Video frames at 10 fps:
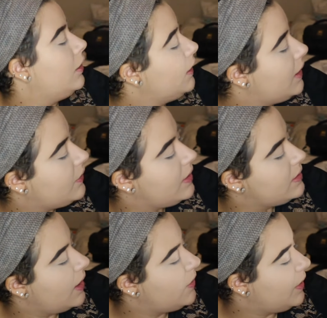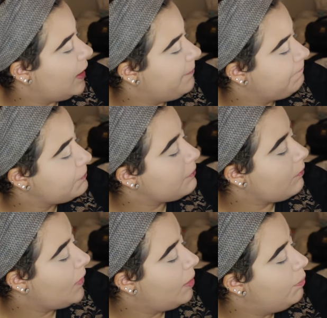Looking at these, I think
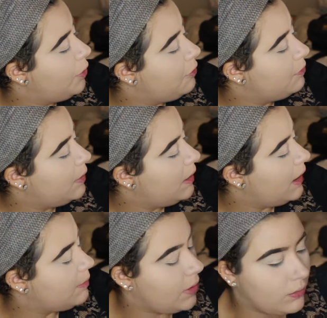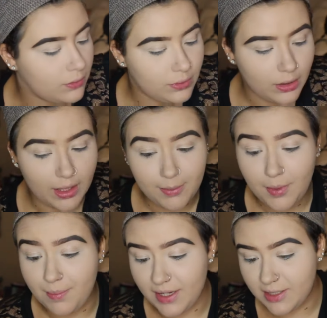Pumbaa and Marula are gonna be
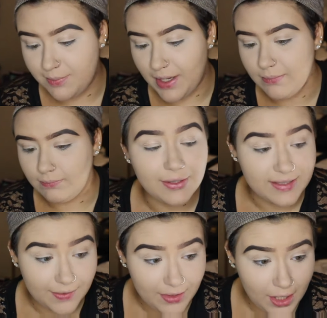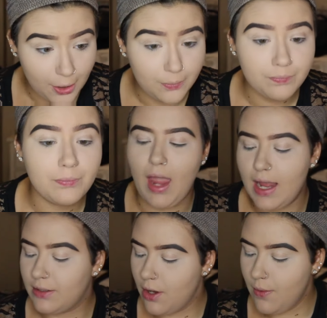my best bet. So let's give it a go.
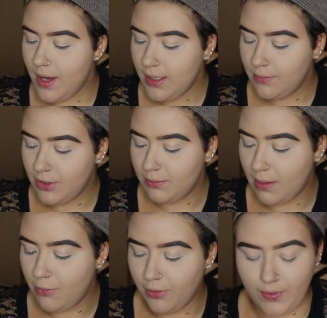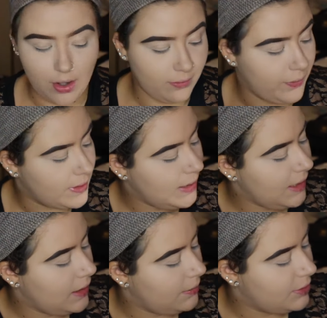As always, I'm using my Morphe
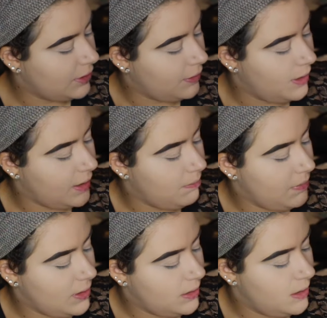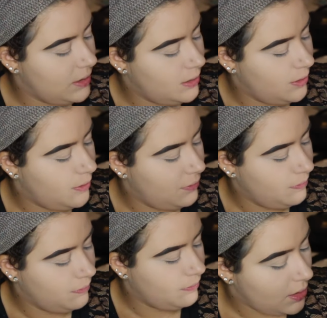R14. I'm just gonna go ahead and mix these two.
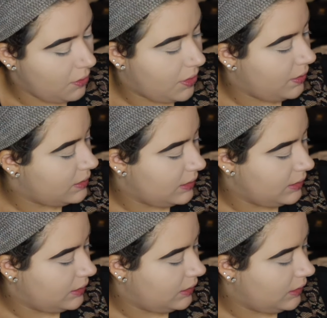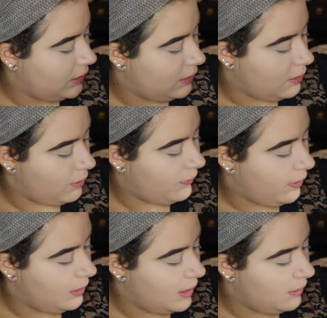So there's literally no
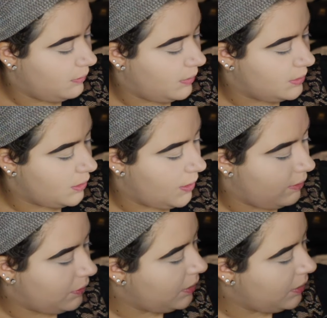fallout whatsoever.